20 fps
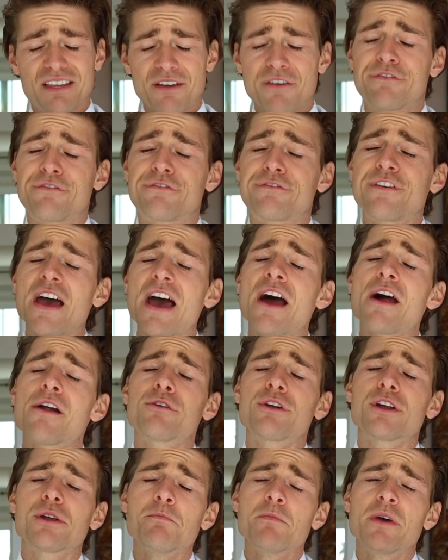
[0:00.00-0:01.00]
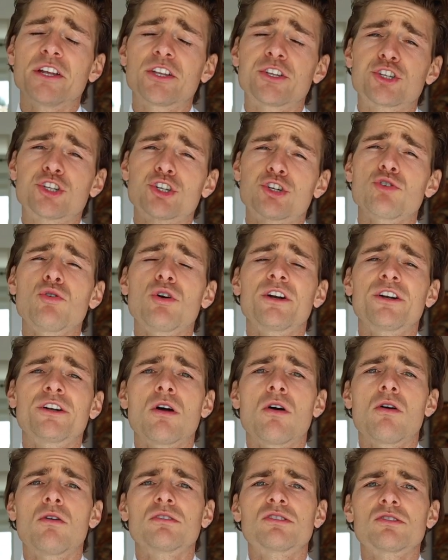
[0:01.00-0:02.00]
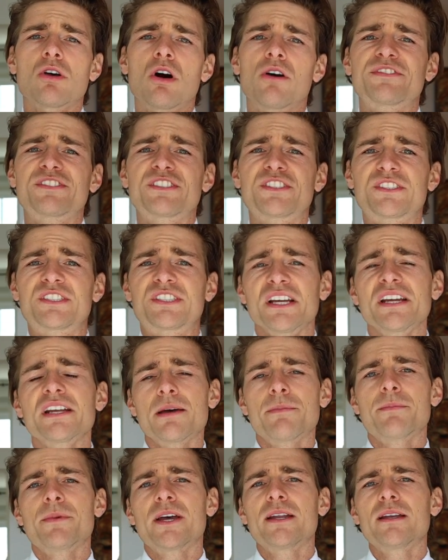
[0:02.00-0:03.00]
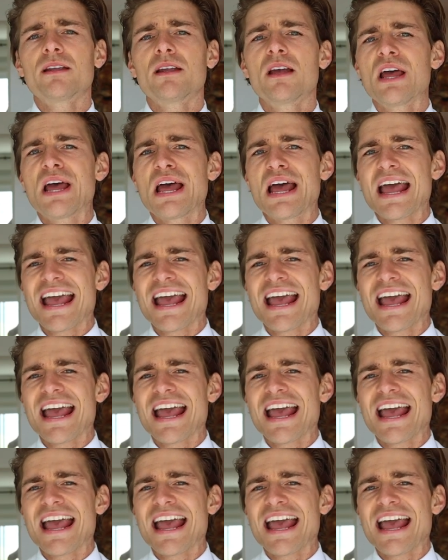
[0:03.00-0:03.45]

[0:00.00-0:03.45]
the very mature notes of cinnamon